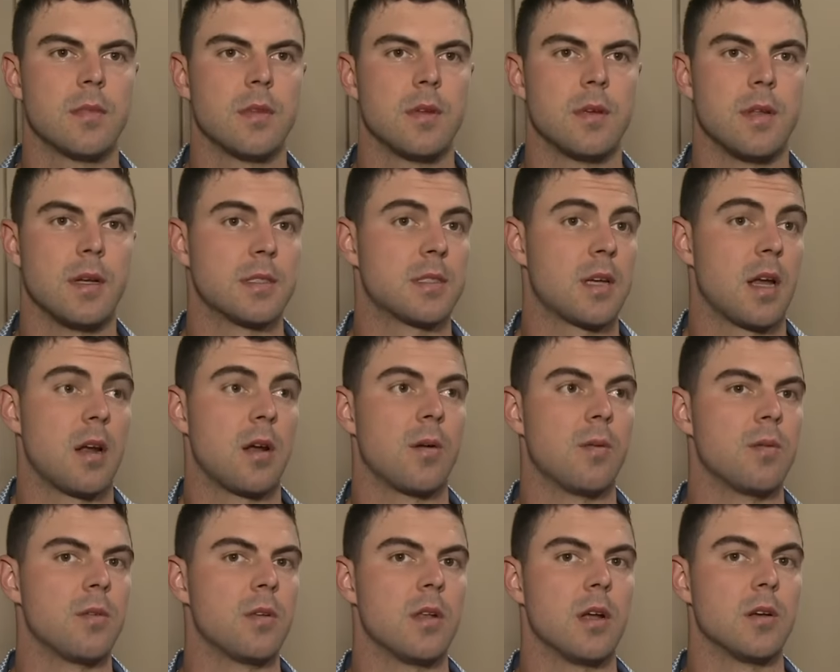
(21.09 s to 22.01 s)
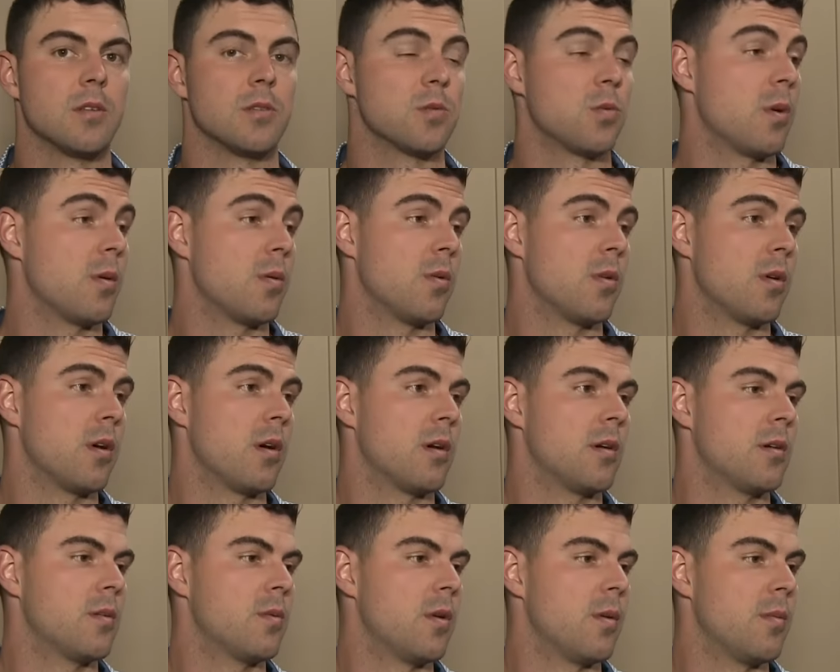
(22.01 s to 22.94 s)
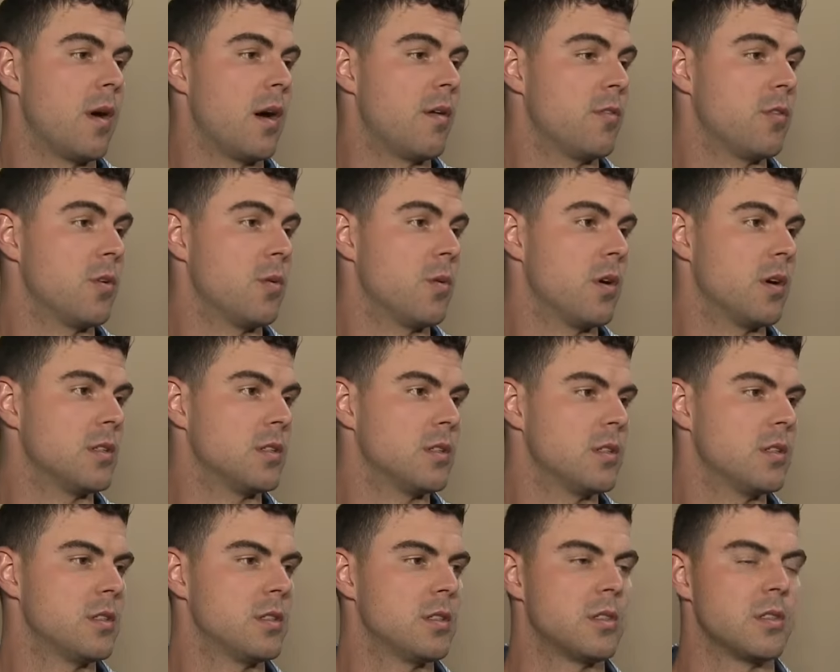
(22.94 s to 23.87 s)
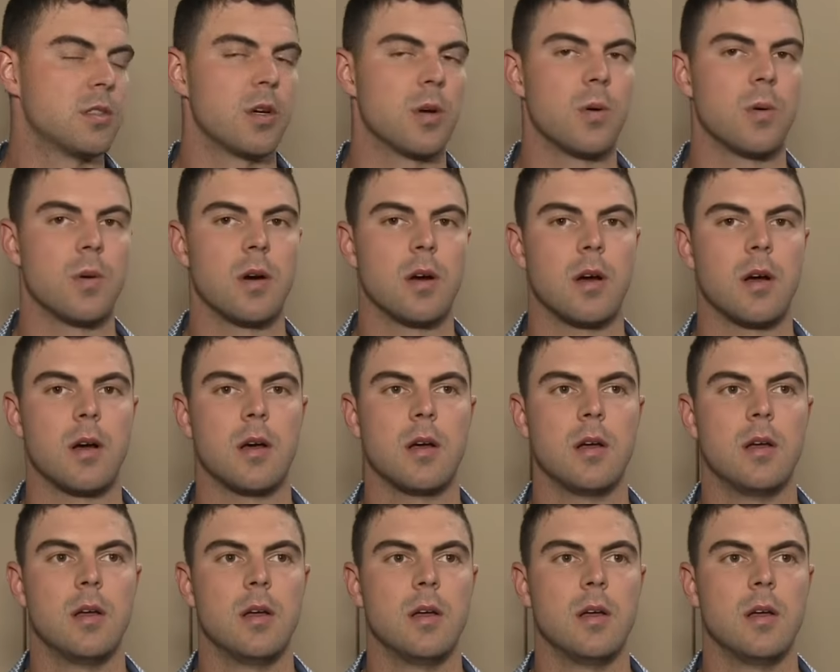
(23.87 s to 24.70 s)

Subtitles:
that was what my view was. So,